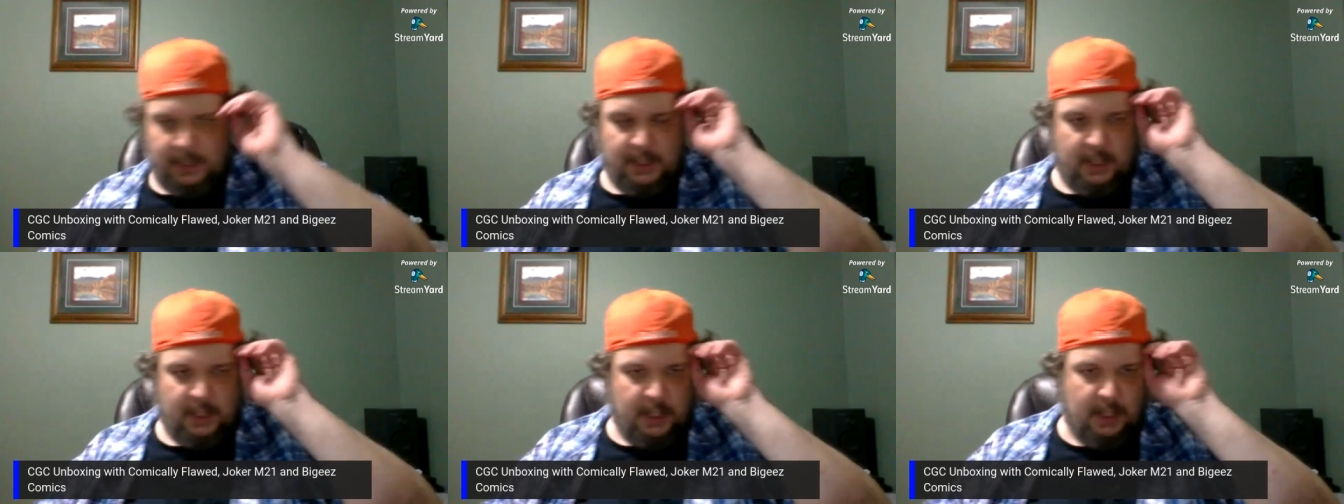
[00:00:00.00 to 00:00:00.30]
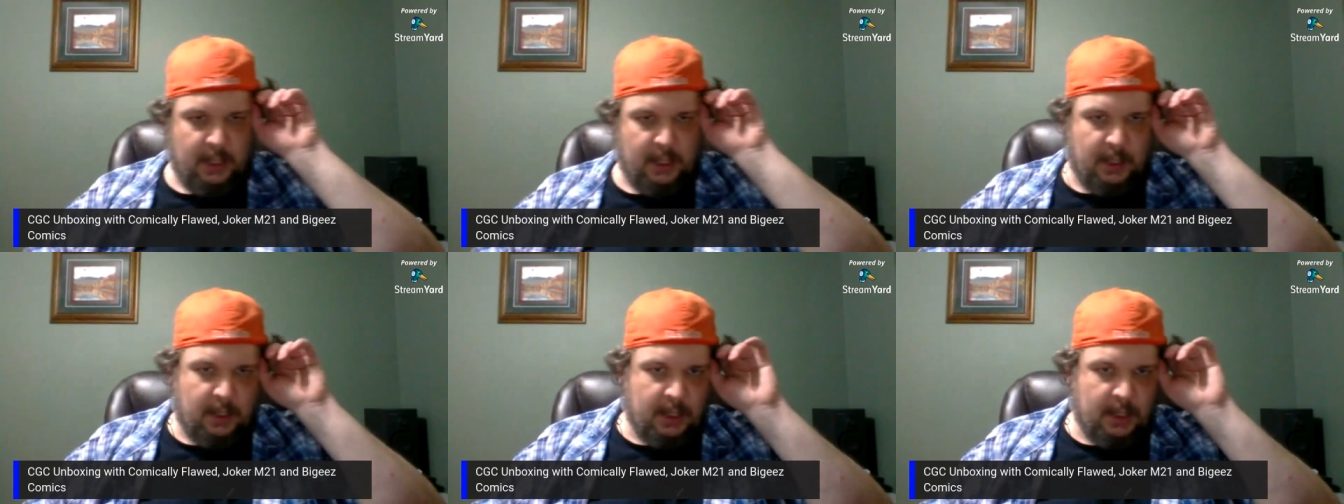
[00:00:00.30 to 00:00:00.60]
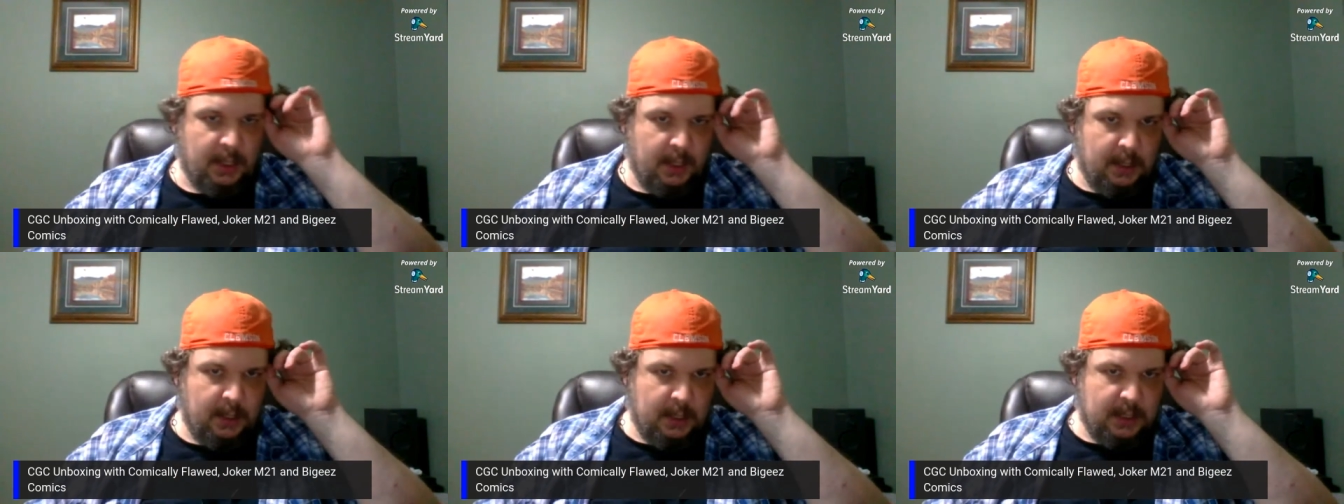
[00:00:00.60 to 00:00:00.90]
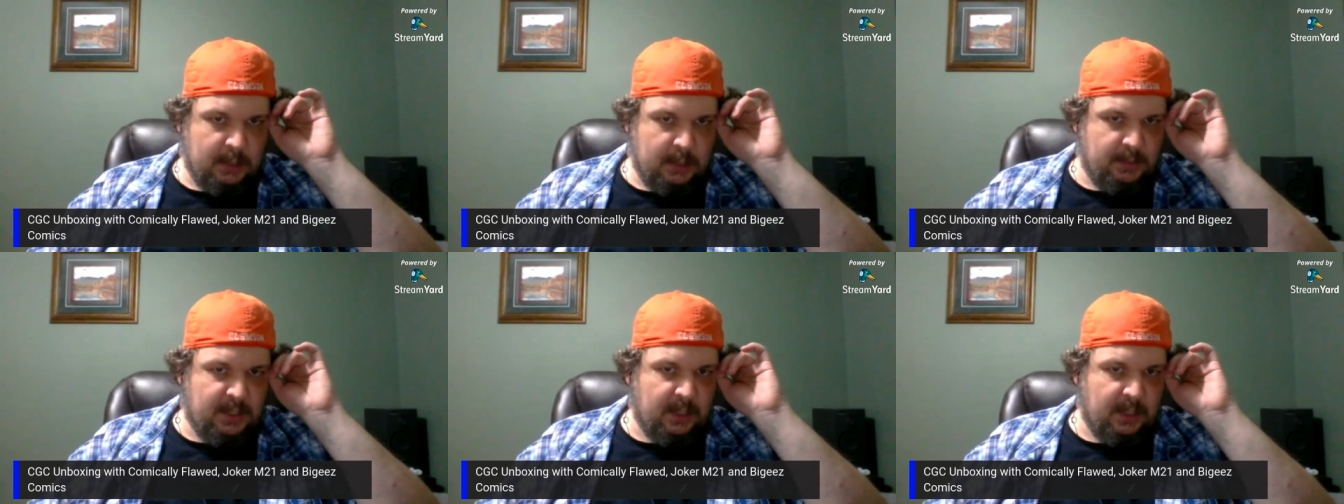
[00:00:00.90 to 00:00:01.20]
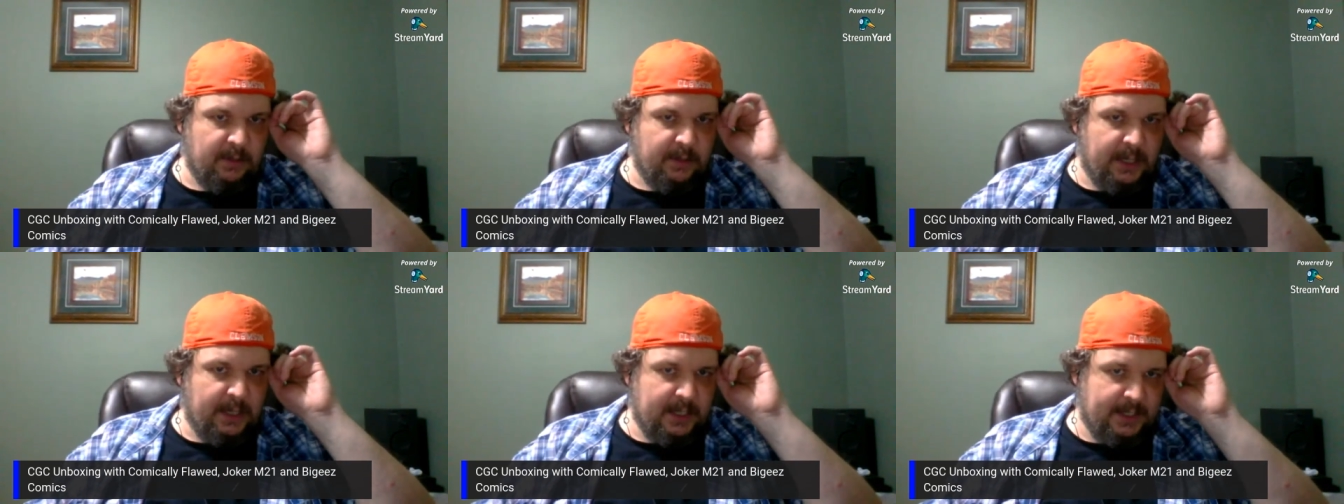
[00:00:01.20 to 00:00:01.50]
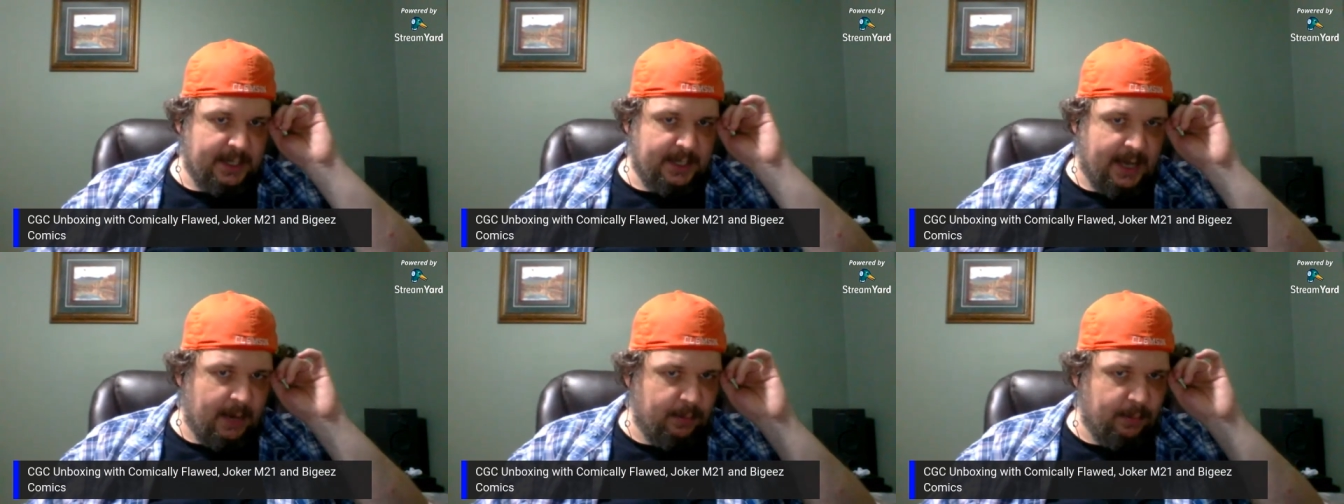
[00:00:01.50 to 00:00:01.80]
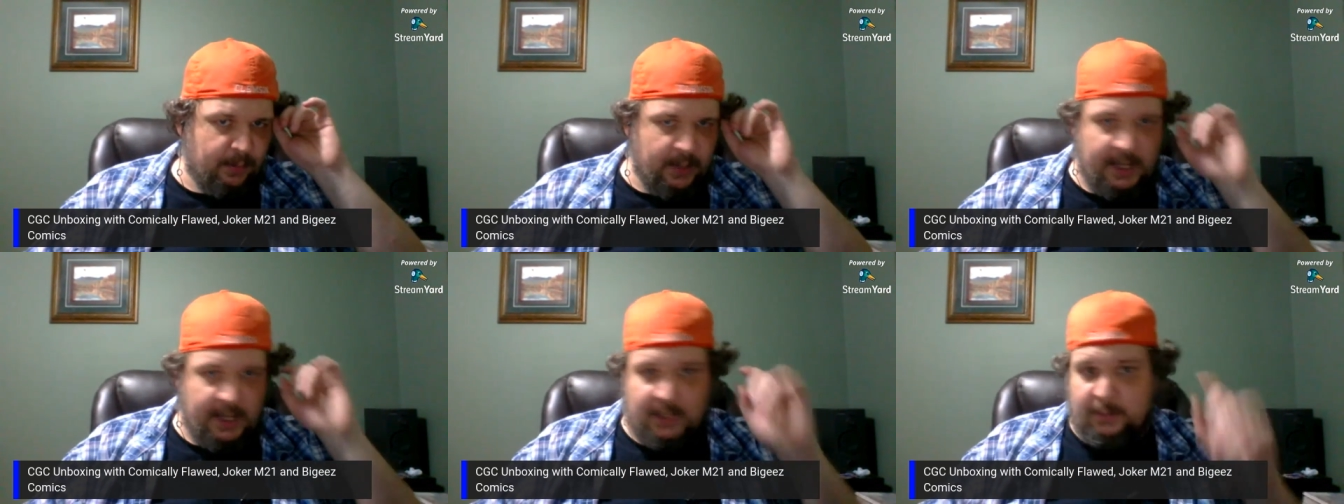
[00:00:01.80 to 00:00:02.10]
uh, some All Silver right. Age that got
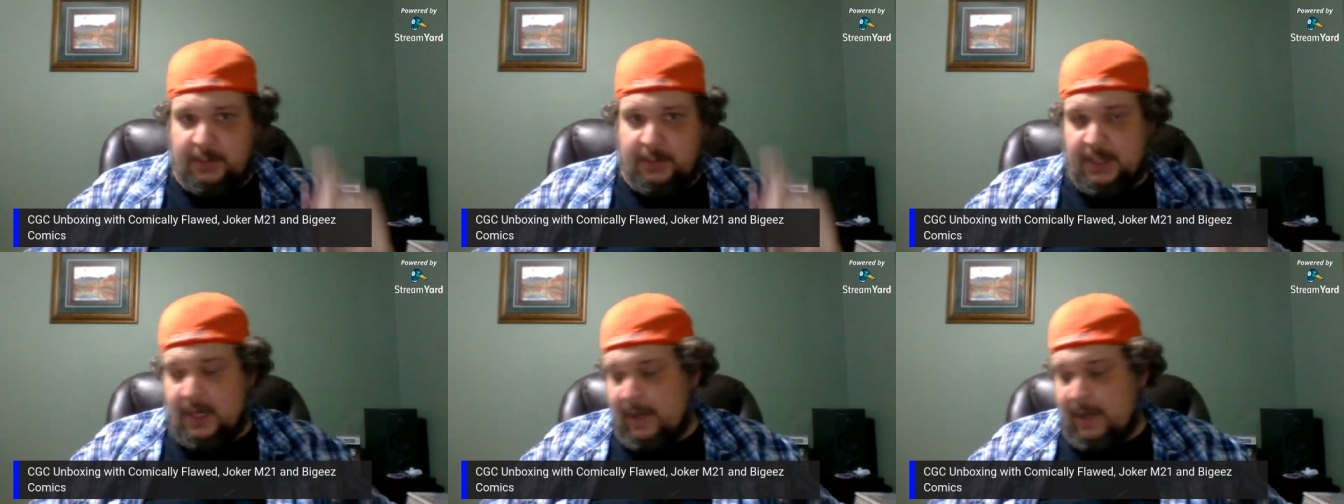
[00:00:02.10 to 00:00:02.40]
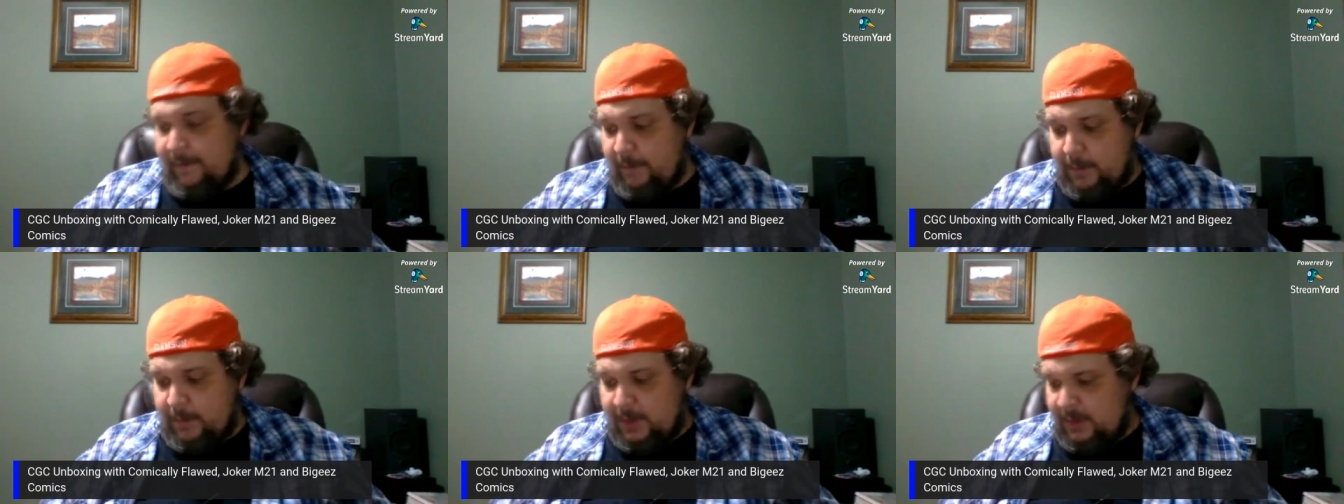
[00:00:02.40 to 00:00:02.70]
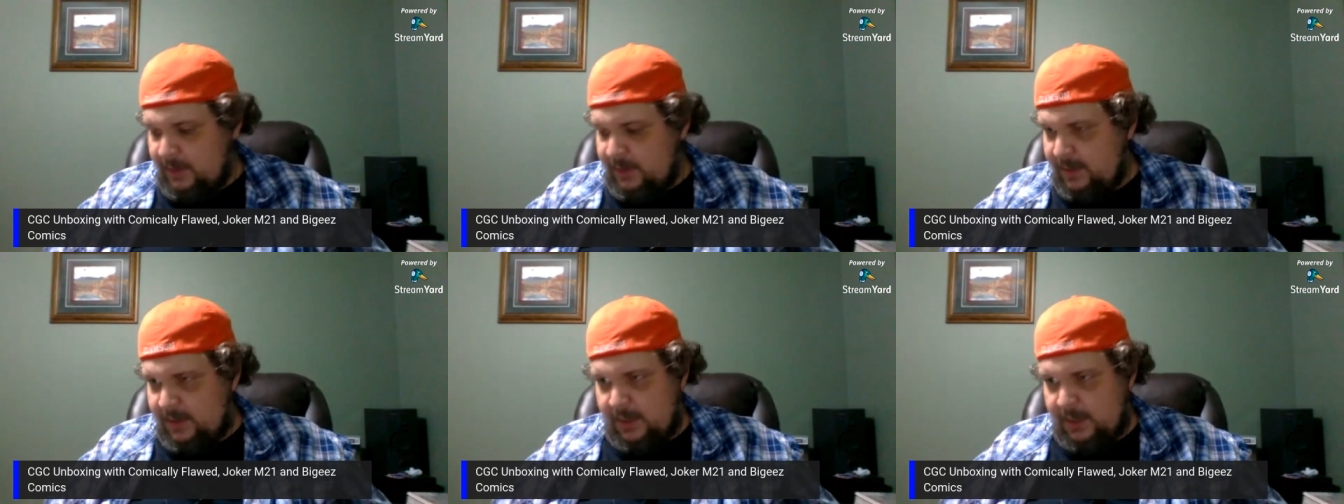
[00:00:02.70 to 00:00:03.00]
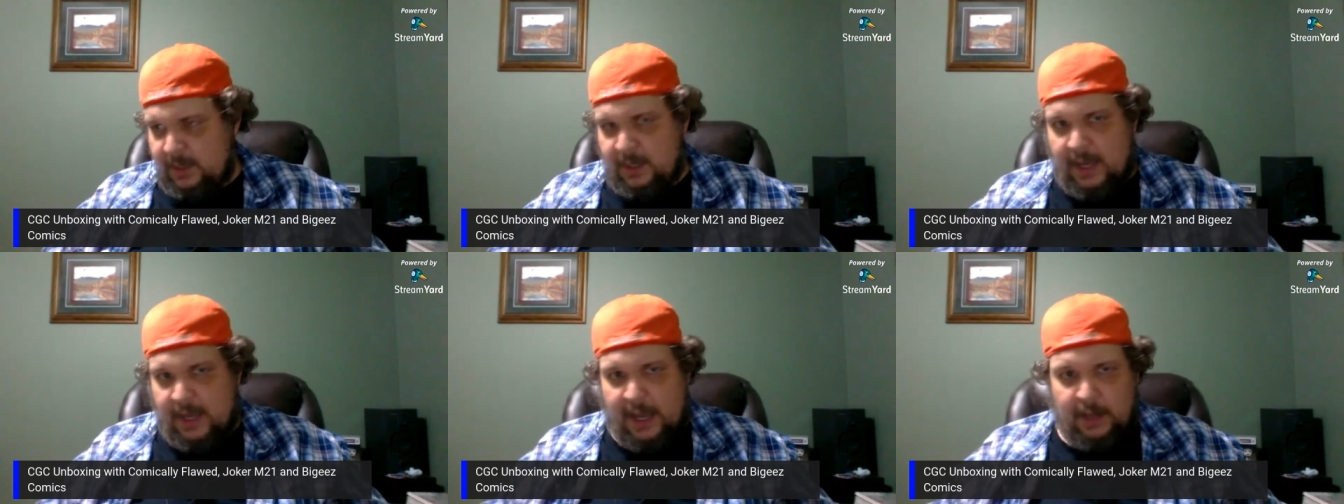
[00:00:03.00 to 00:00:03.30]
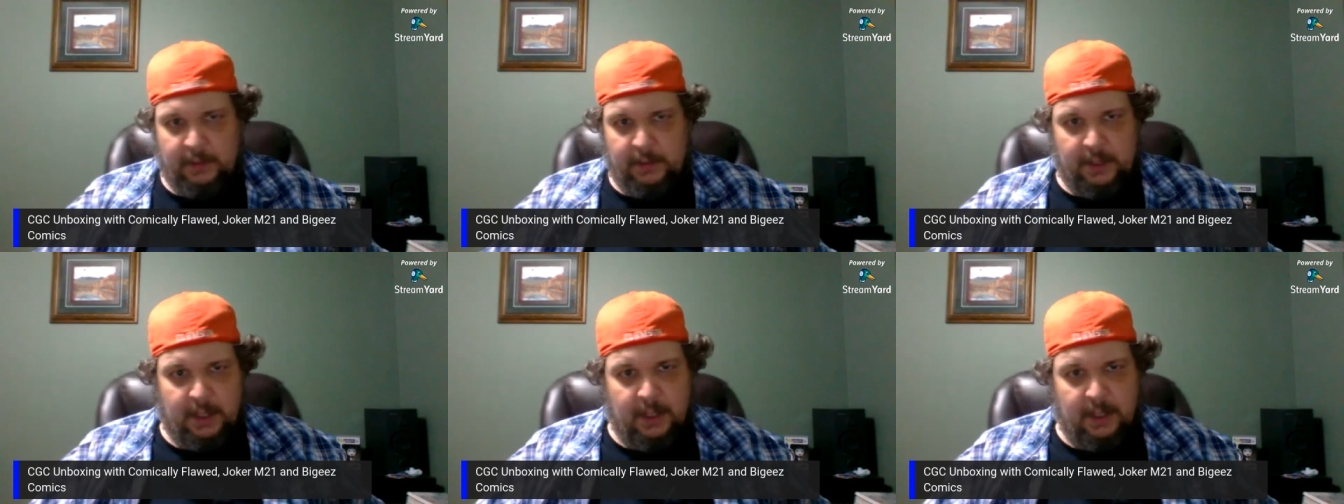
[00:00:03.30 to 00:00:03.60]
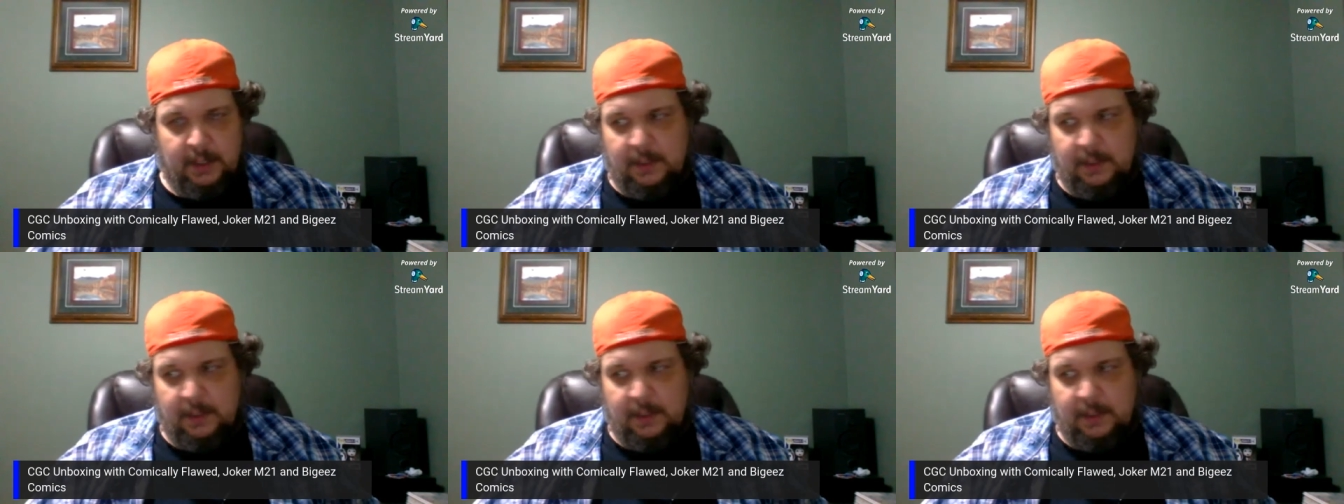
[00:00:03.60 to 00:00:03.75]
pressed, but they haven't been sent out yet.